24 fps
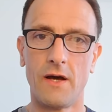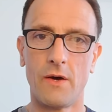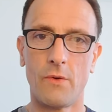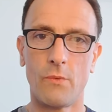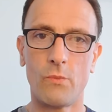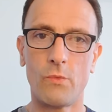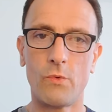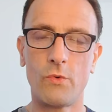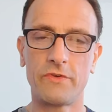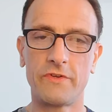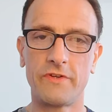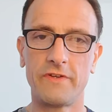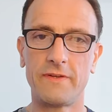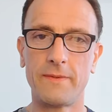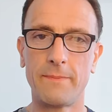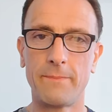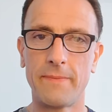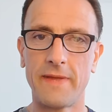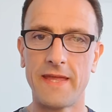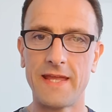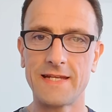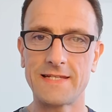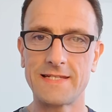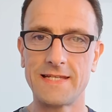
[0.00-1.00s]
water
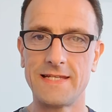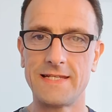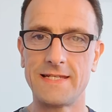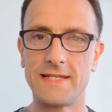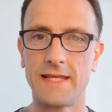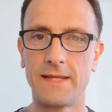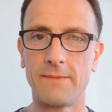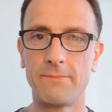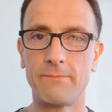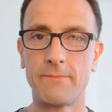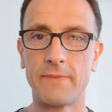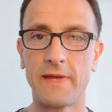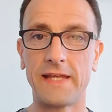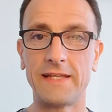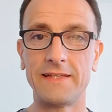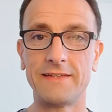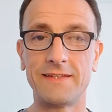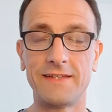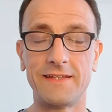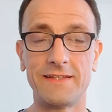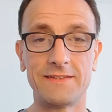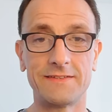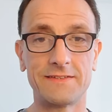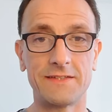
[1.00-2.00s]
depicted in
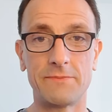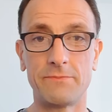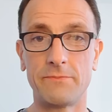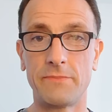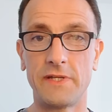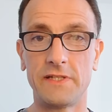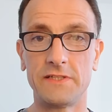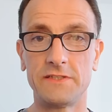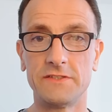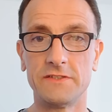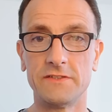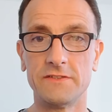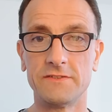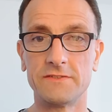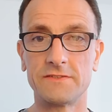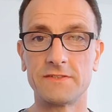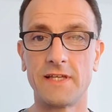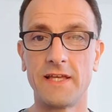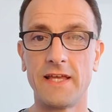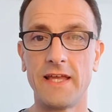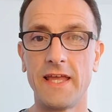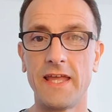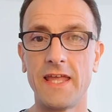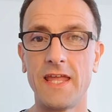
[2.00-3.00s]
paintings and pictures?
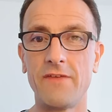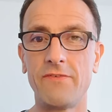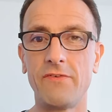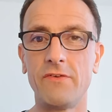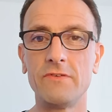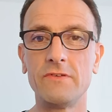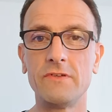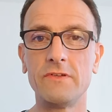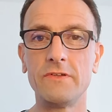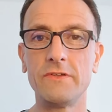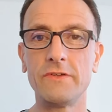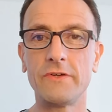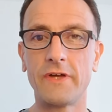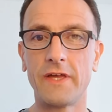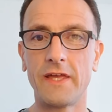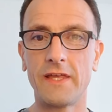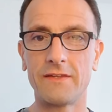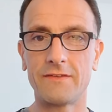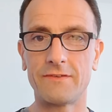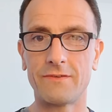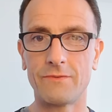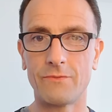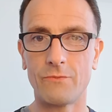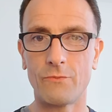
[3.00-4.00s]
If you look
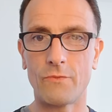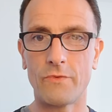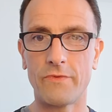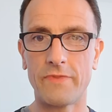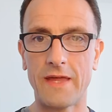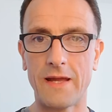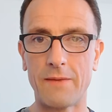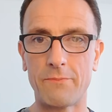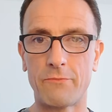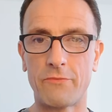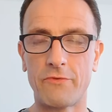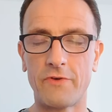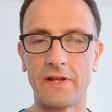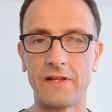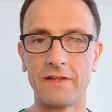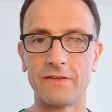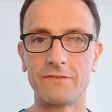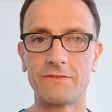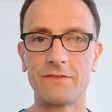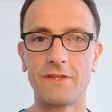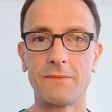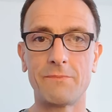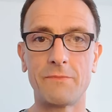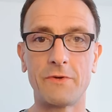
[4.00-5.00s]
at what that
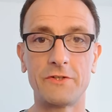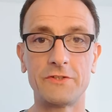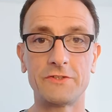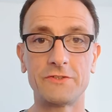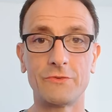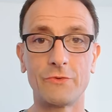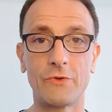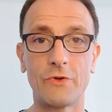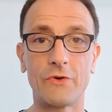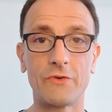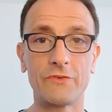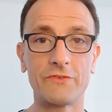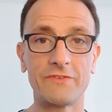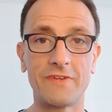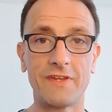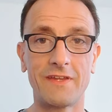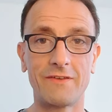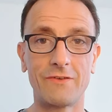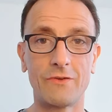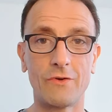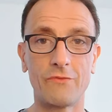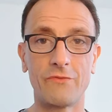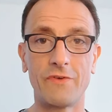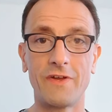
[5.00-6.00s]
brings, the emotional
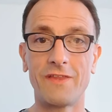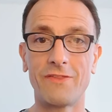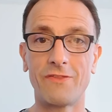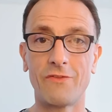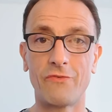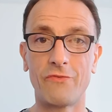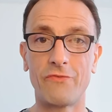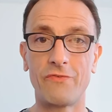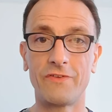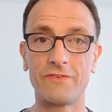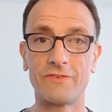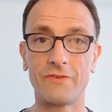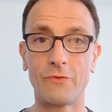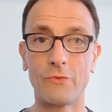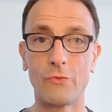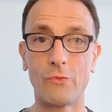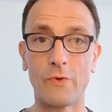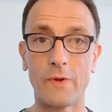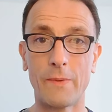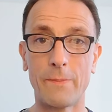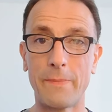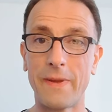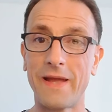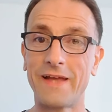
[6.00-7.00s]
content of it, the physical
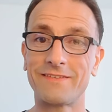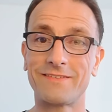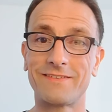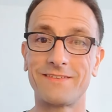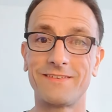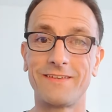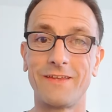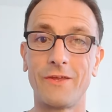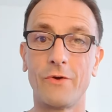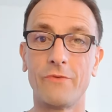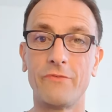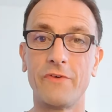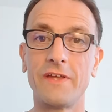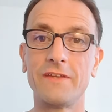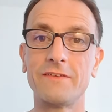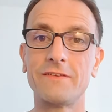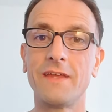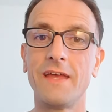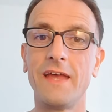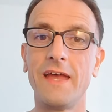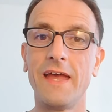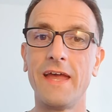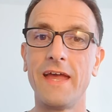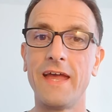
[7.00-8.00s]
capacity of it,
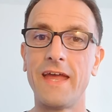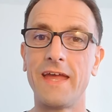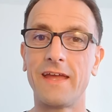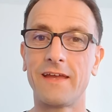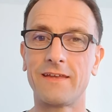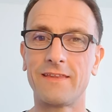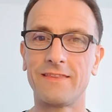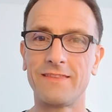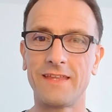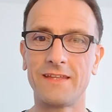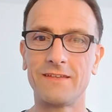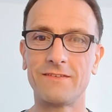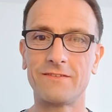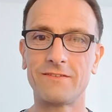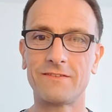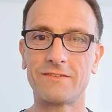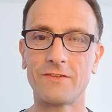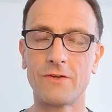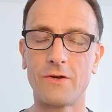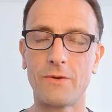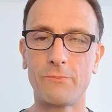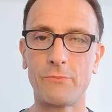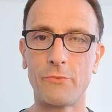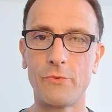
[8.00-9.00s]
it can then
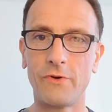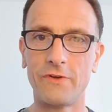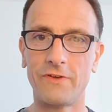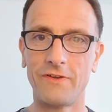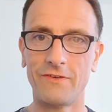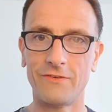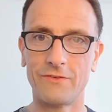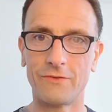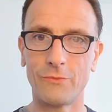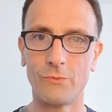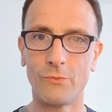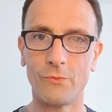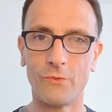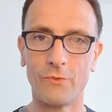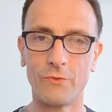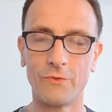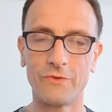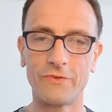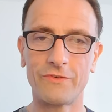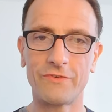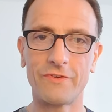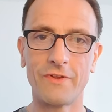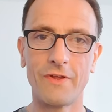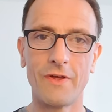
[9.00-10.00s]
start pointing
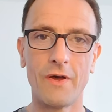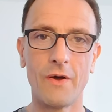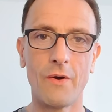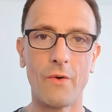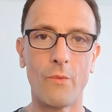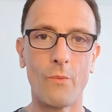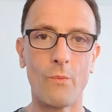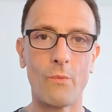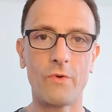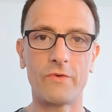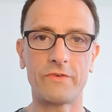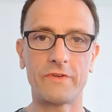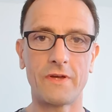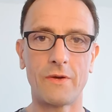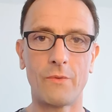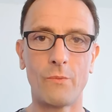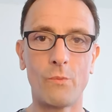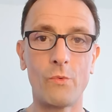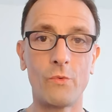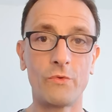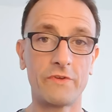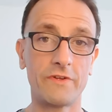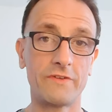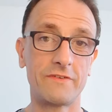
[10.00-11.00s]
towards what a
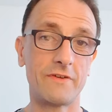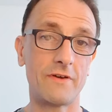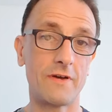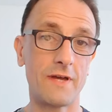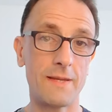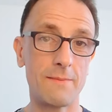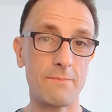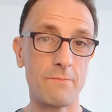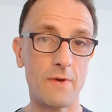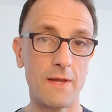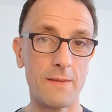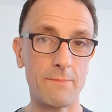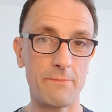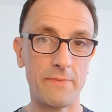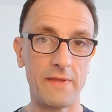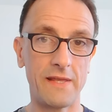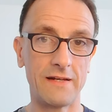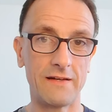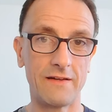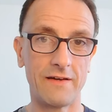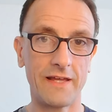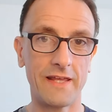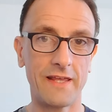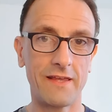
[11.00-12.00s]
water type might be
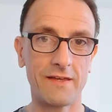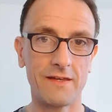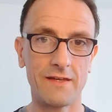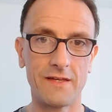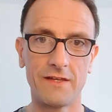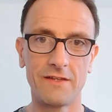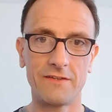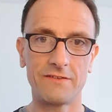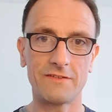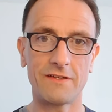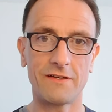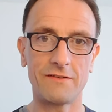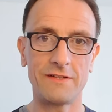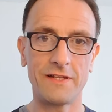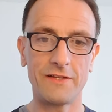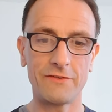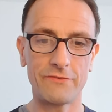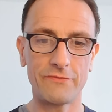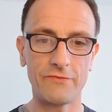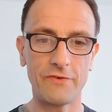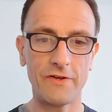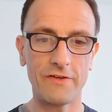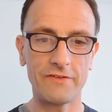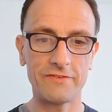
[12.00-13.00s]
like. So let's
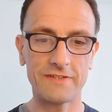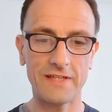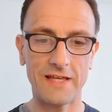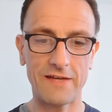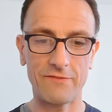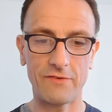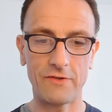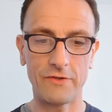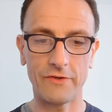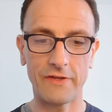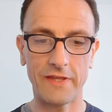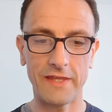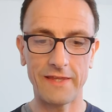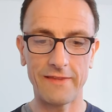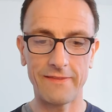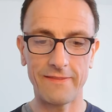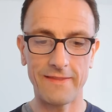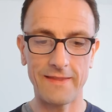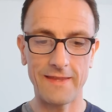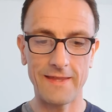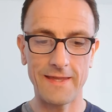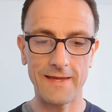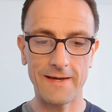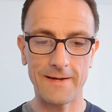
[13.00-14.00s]
first have a look at
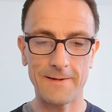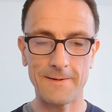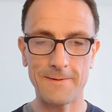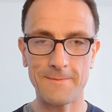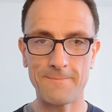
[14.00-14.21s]
the